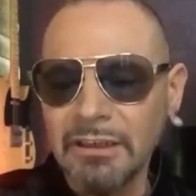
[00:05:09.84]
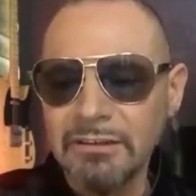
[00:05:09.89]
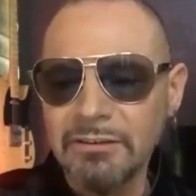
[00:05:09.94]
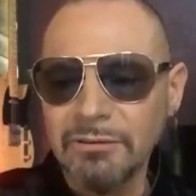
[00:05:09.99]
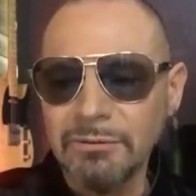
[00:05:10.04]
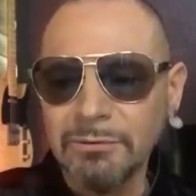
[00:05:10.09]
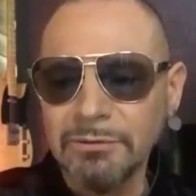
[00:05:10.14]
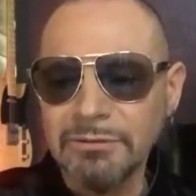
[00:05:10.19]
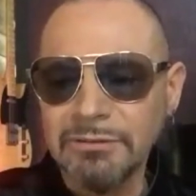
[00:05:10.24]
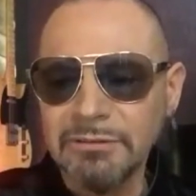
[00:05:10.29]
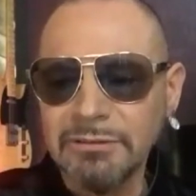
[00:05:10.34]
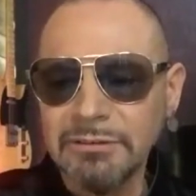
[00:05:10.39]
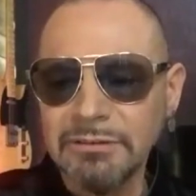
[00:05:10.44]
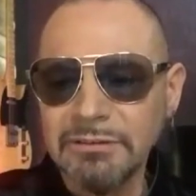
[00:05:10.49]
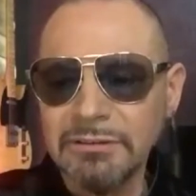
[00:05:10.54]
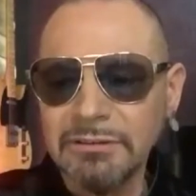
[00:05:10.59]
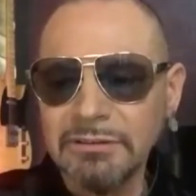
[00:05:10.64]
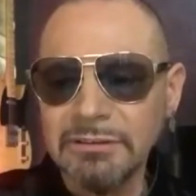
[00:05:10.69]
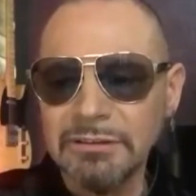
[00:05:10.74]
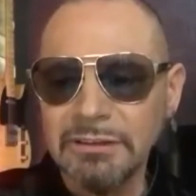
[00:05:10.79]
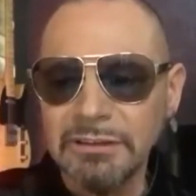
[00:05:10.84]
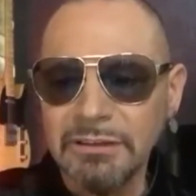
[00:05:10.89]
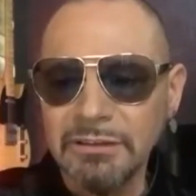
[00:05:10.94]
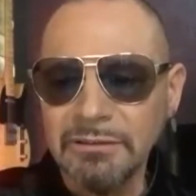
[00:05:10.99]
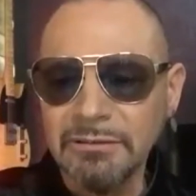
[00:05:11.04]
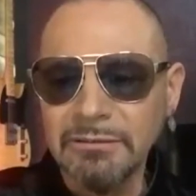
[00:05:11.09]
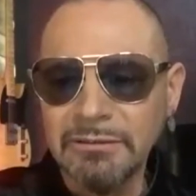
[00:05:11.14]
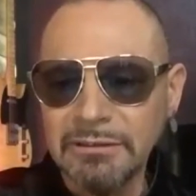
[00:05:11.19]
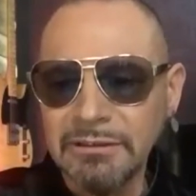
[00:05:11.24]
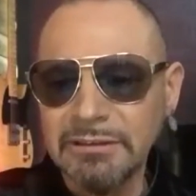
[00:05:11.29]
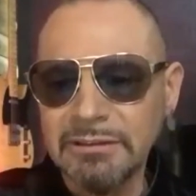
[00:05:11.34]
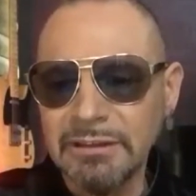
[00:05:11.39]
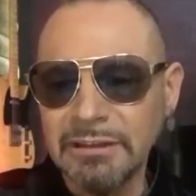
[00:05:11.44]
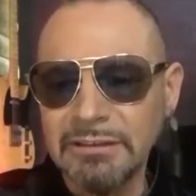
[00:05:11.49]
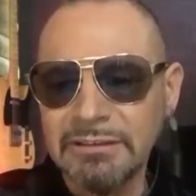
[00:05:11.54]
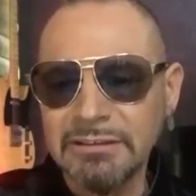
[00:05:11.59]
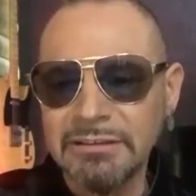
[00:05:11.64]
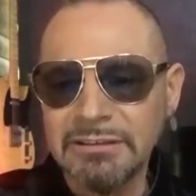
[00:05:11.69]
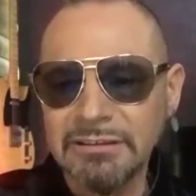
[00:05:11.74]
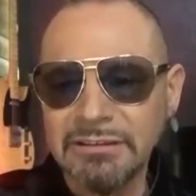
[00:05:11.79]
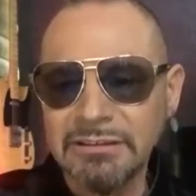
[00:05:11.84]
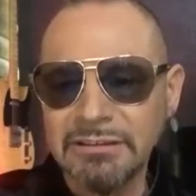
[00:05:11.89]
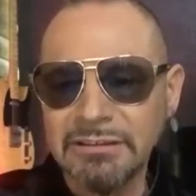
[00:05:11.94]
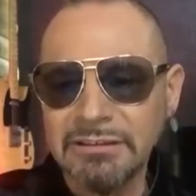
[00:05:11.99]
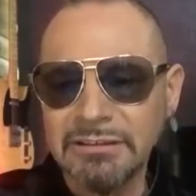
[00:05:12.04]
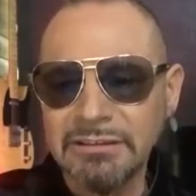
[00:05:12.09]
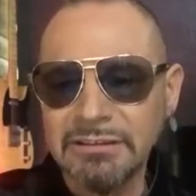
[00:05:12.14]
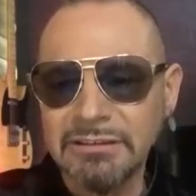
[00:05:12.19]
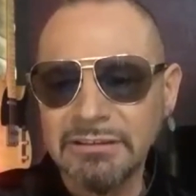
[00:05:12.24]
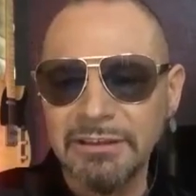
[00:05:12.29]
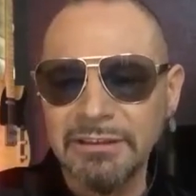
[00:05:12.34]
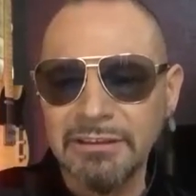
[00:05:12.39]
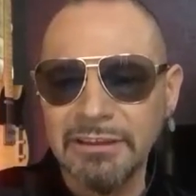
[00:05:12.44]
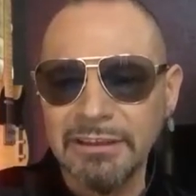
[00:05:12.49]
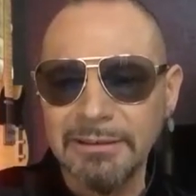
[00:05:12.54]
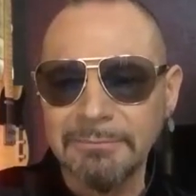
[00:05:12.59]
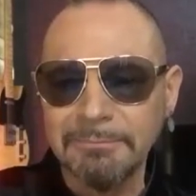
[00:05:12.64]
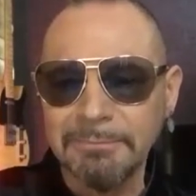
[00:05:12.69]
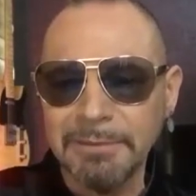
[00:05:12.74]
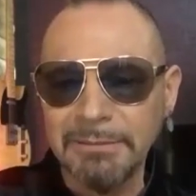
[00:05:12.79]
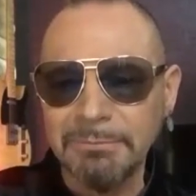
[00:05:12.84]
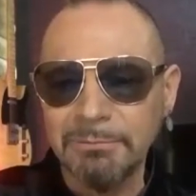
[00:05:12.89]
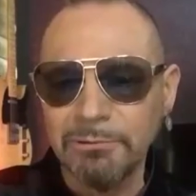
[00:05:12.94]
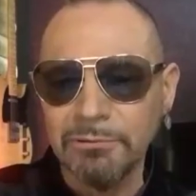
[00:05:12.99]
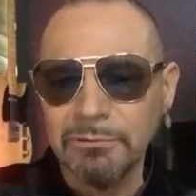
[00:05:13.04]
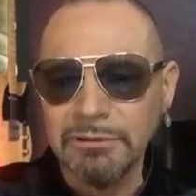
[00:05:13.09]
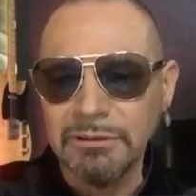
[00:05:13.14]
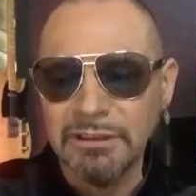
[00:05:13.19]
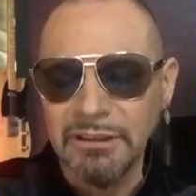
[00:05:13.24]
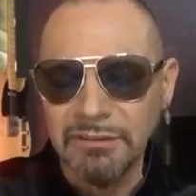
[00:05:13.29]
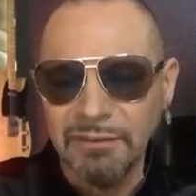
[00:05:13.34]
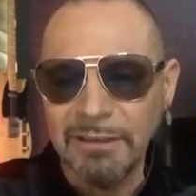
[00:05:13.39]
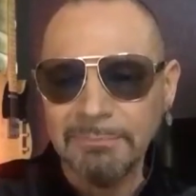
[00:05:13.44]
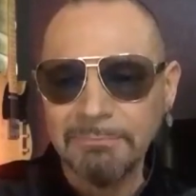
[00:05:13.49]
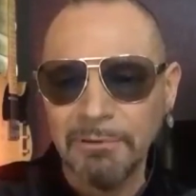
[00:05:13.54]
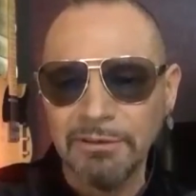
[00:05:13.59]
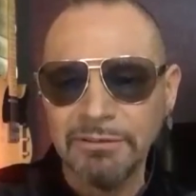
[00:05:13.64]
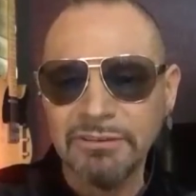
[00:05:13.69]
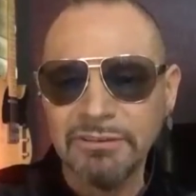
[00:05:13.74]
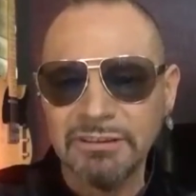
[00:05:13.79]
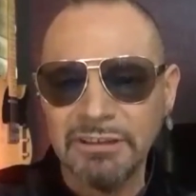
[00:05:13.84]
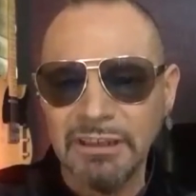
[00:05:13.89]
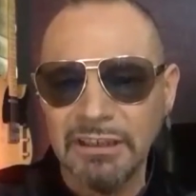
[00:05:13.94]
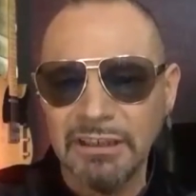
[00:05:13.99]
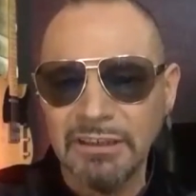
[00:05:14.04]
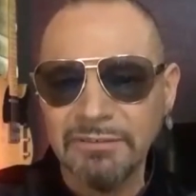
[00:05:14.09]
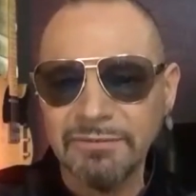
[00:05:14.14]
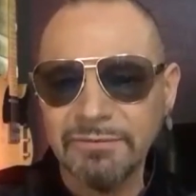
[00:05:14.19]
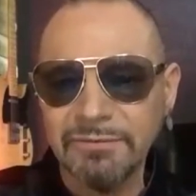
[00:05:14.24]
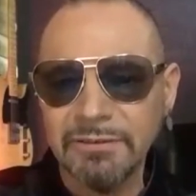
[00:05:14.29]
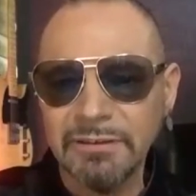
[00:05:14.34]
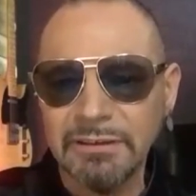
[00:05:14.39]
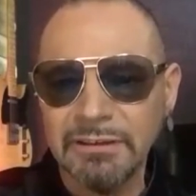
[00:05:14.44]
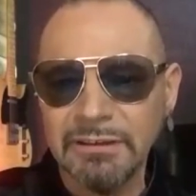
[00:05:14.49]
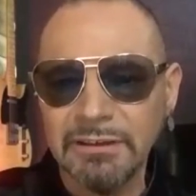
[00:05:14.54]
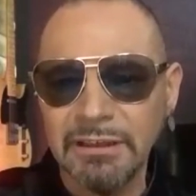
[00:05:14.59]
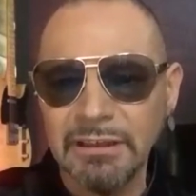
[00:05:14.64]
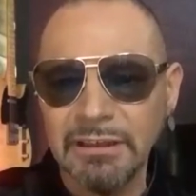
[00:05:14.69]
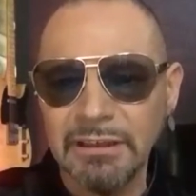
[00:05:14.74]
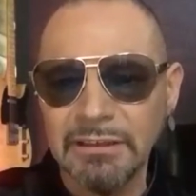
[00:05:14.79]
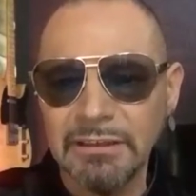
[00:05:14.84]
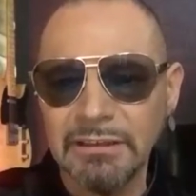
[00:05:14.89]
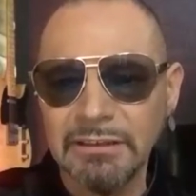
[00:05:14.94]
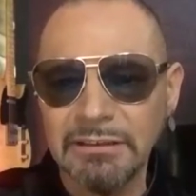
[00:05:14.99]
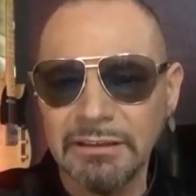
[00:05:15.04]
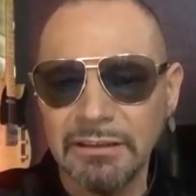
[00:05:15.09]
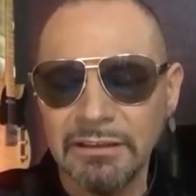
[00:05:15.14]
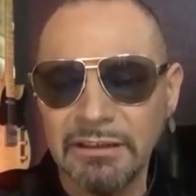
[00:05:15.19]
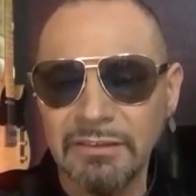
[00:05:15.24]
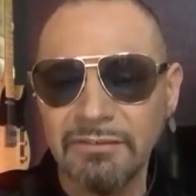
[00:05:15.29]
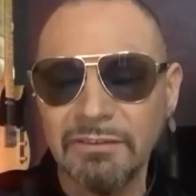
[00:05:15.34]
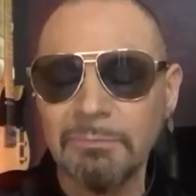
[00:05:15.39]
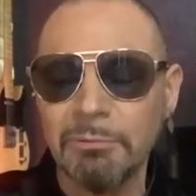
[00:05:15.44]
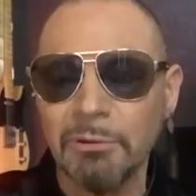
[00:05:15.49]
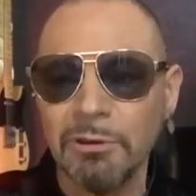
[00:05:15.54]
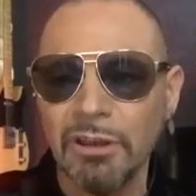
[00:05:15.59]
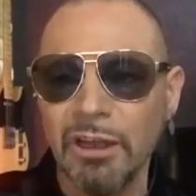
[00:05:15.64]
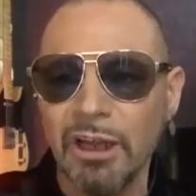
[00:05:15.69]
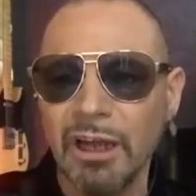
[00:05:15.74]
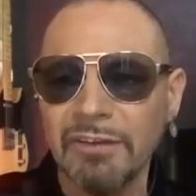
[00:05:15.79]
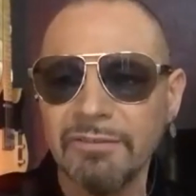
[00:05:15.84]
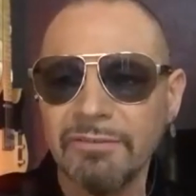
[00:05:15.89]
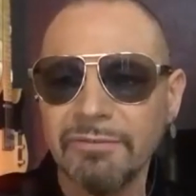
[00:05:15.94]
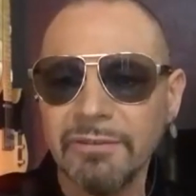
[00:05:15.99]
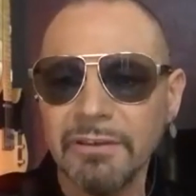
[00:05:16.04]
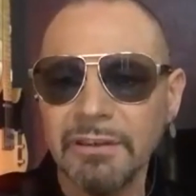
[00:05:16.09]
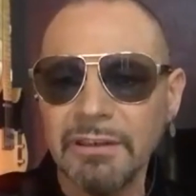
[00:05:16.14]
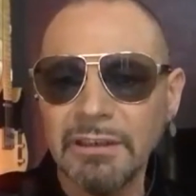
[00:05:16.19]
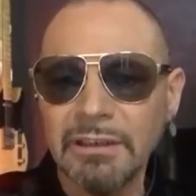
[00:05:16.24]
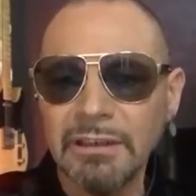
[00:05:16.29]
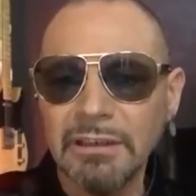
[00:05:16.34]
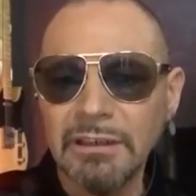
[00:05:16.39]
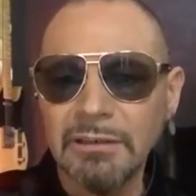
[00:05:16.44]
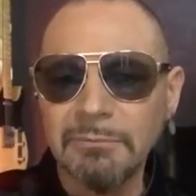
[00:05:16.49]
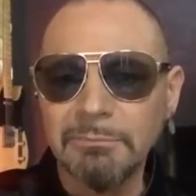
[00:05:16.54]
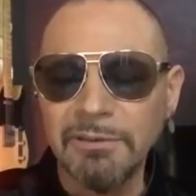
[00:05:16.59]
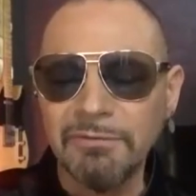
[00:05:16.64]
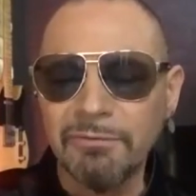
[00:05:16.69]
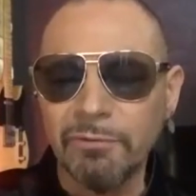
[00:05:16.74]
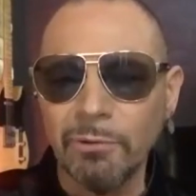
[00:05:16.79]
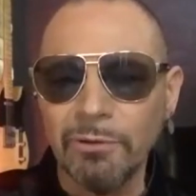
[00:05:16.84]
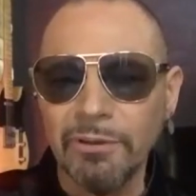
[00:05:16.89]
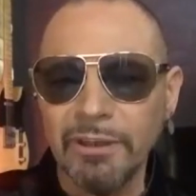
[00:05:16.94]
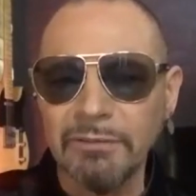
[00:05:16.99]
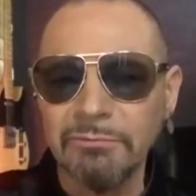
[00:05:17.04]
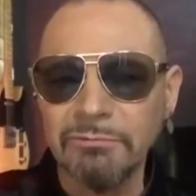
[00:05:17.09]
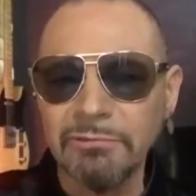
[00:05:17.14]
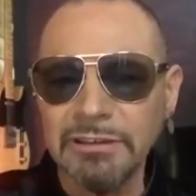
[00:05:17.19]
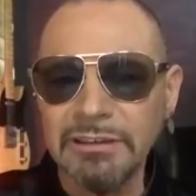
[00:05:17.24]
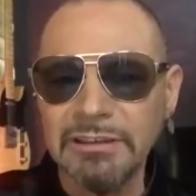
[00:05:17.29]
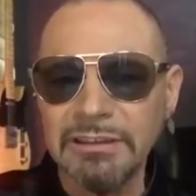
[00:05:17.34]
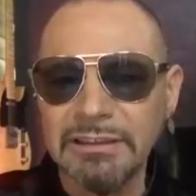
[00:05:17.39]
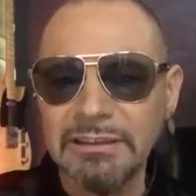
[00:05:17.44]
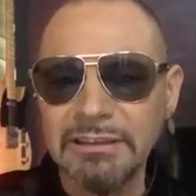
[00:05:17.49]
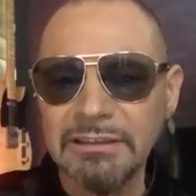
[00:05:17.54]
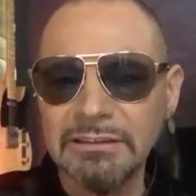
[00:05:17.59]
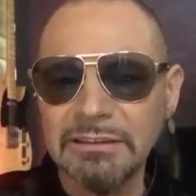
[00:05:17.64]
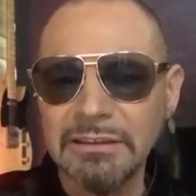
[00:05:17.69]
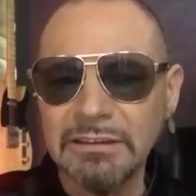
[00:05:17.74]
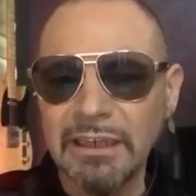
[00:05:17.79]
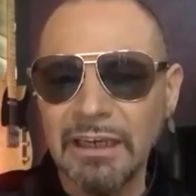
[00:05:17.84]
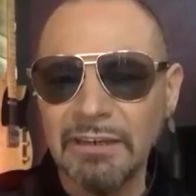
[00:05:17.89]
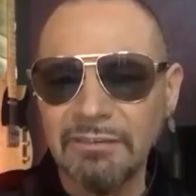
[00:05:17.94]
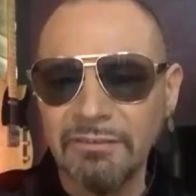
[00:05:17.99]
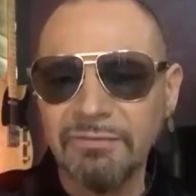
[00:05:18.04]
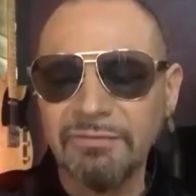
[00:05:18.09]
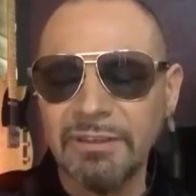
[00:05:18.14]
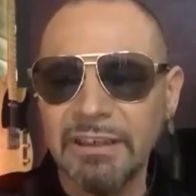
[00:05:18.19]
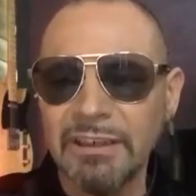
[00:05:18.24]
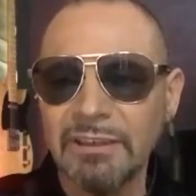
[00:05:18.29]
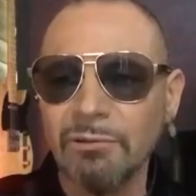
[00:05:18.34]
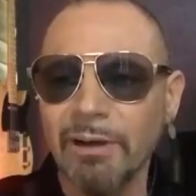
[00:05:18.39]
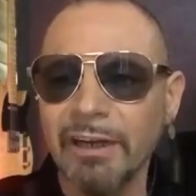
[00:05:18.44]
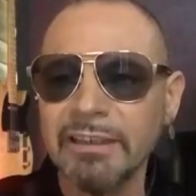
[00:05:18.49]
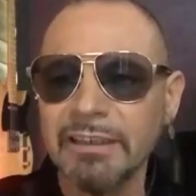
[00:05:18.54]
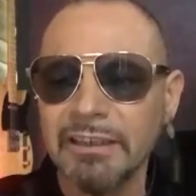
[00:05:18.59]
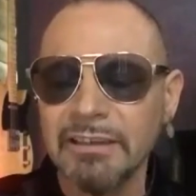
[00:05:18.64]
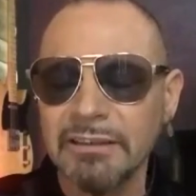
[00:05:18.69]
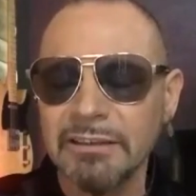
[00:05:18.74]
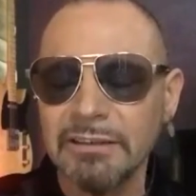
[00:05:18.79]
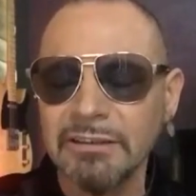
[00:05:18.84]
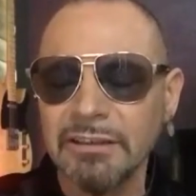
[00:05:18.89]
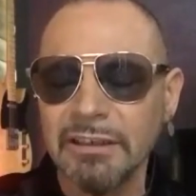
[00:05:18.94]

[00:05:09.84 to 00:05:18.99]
I thought, you know, it's sad when people give up on stuff, you know, give up on life before they really have a fair crack at it.